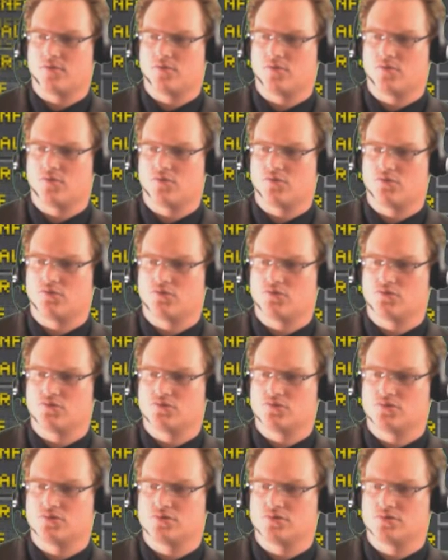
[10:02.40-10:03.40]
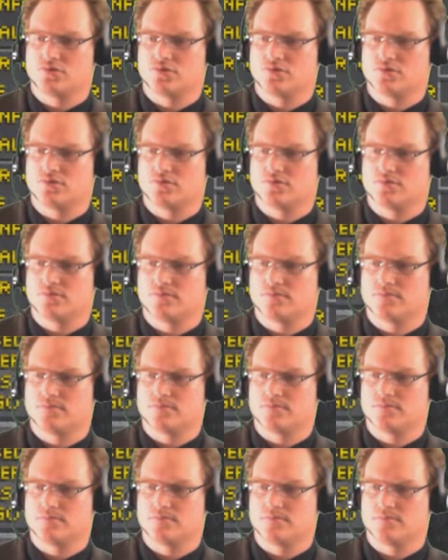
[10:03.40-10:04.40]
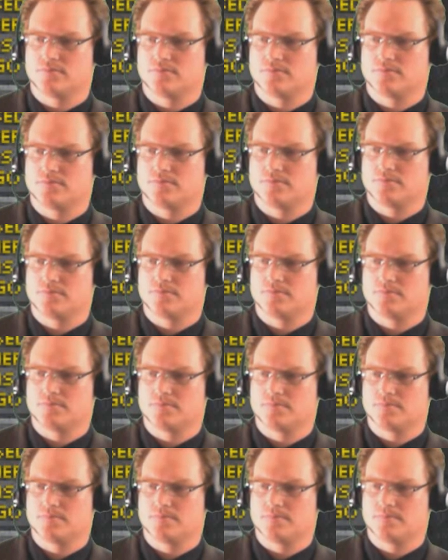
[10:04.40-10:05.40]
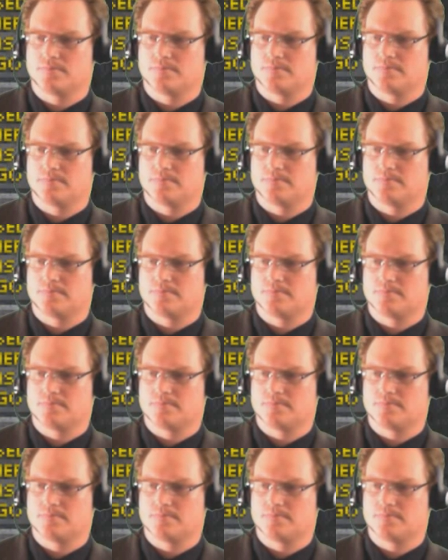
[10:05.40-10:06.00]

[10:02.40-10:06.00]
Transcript: Nothing is said.